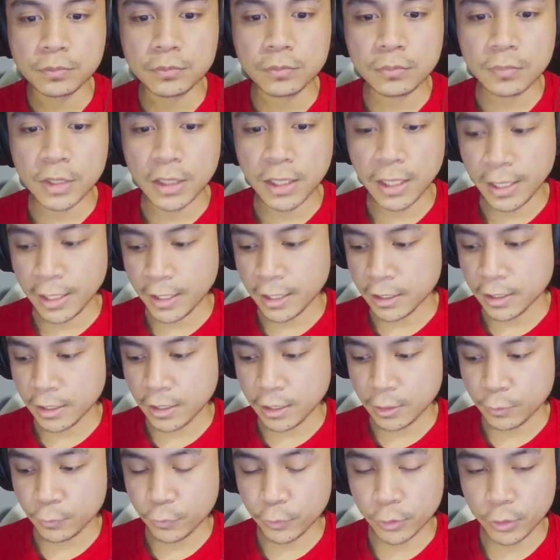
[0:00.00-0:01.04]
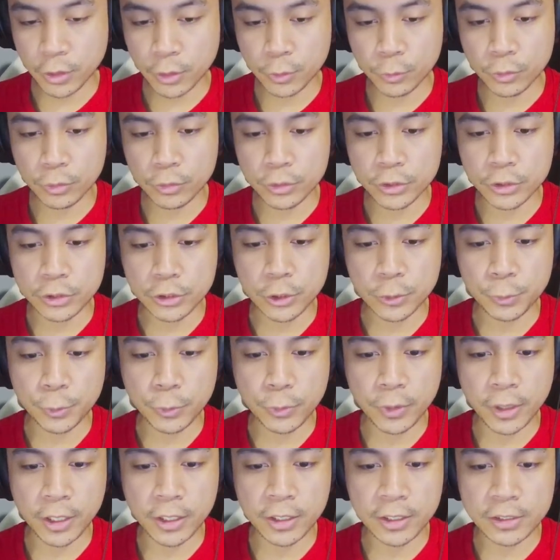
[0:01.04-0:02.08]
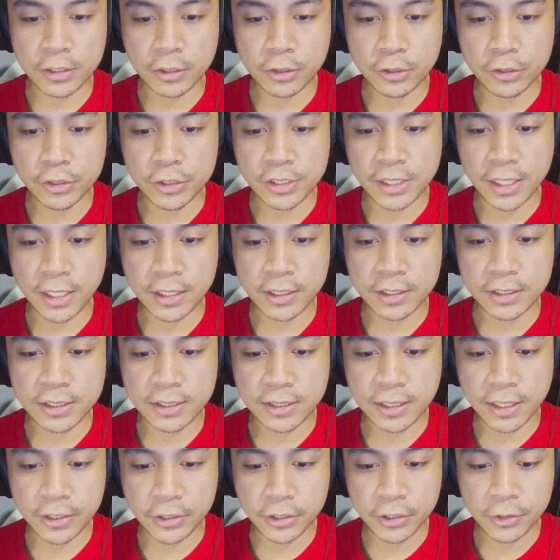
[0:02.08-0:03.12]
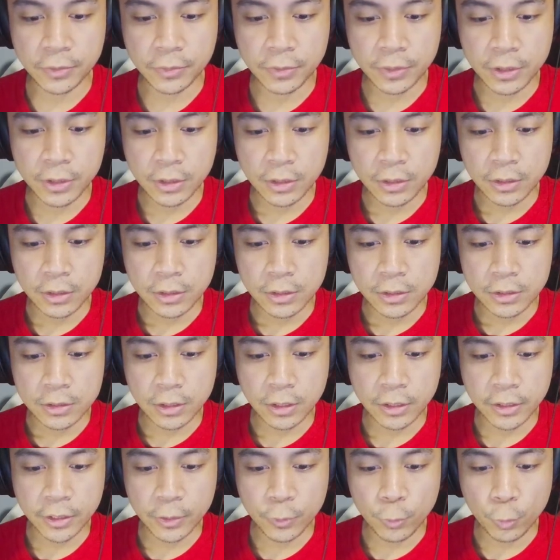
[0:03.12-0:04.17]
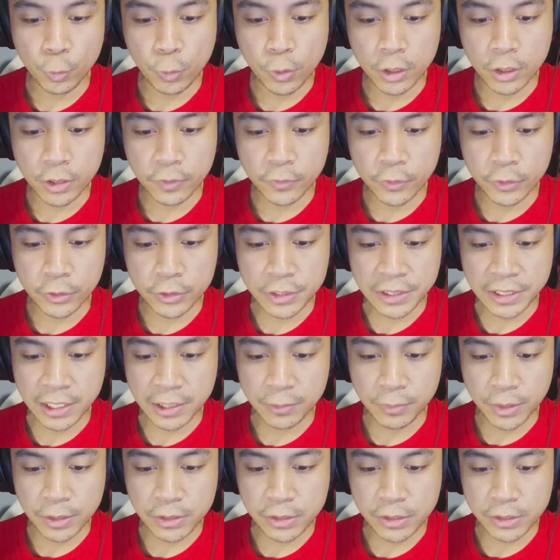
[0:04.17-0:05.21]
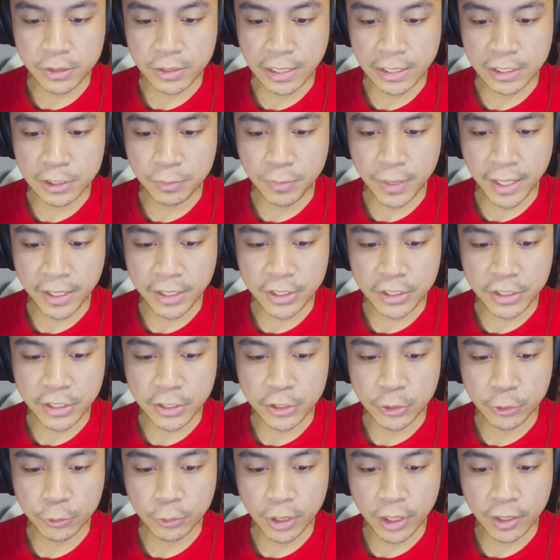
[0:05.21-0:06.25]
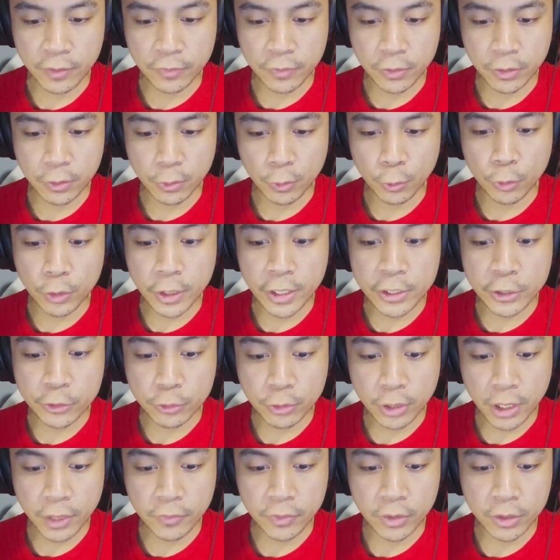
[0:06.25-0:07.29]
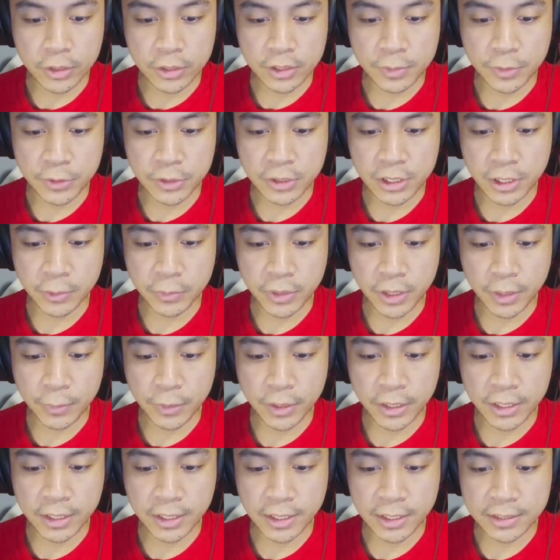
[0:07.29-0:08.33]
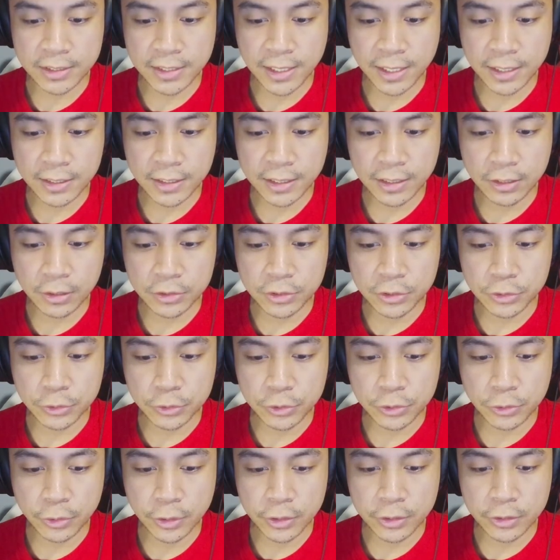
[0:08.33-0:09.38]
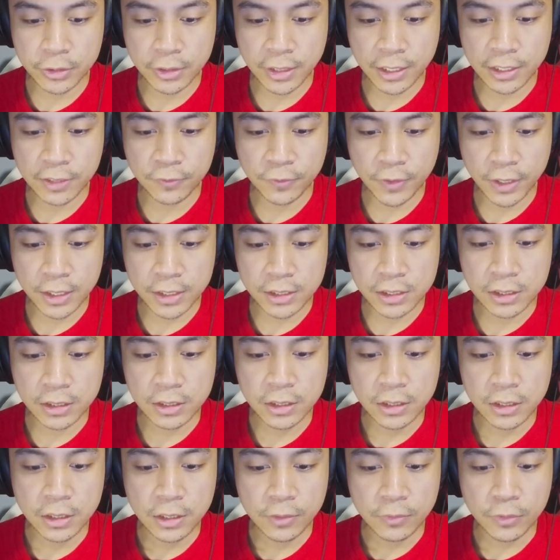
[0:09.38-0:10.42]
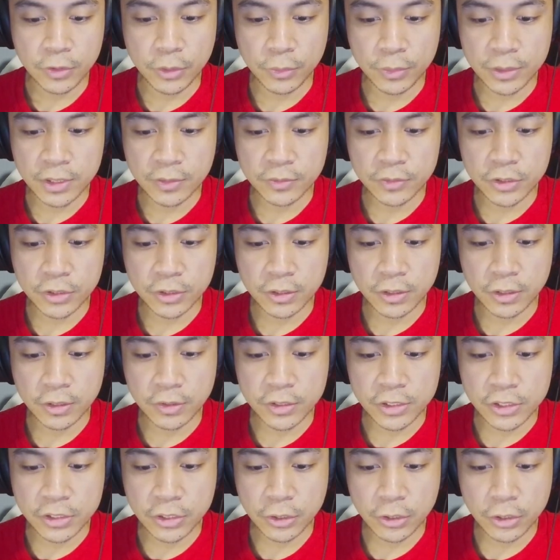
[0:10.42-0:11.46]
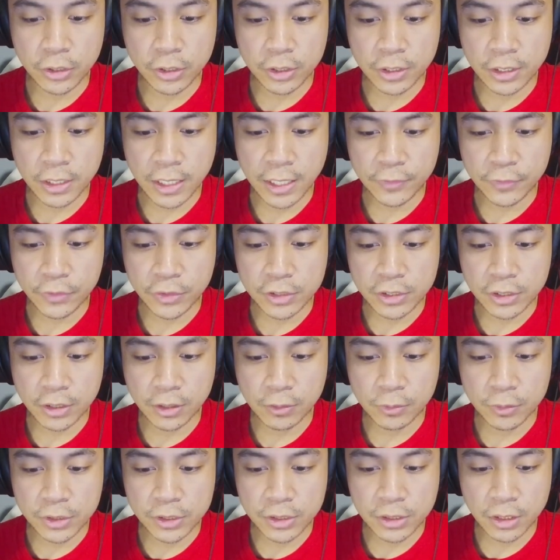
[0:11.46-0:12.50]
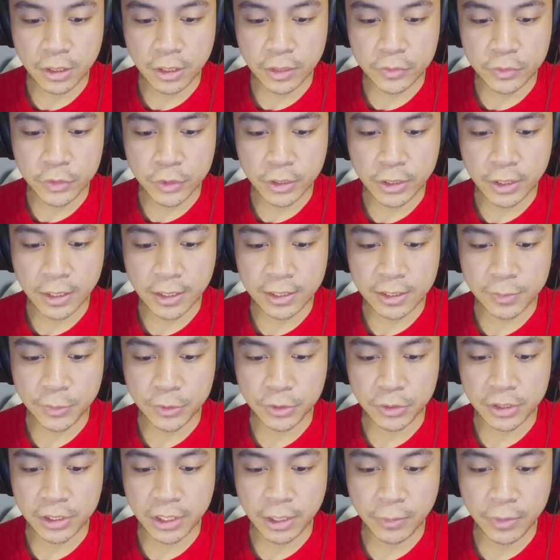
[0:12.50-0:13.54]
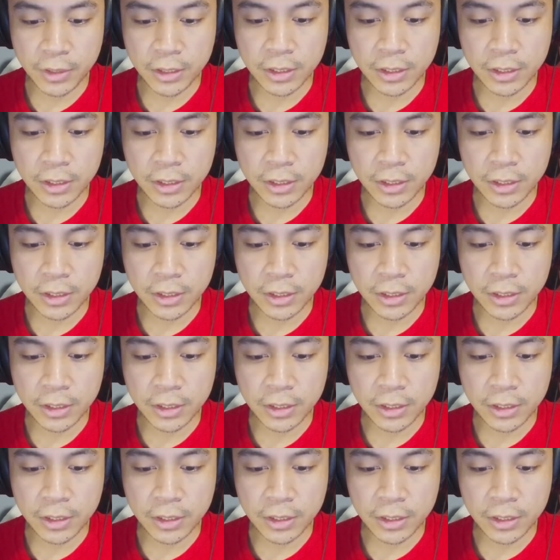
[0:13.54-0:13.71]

And then for our super rare is our Ursetic Slider. Target one of your Ursetic monsters that is banished in your graveyard or in your graveyard, special summon it but it cannot attack, and also destroy it during the end phase. For the rest of this turn, after this card resolves, you cannot special summon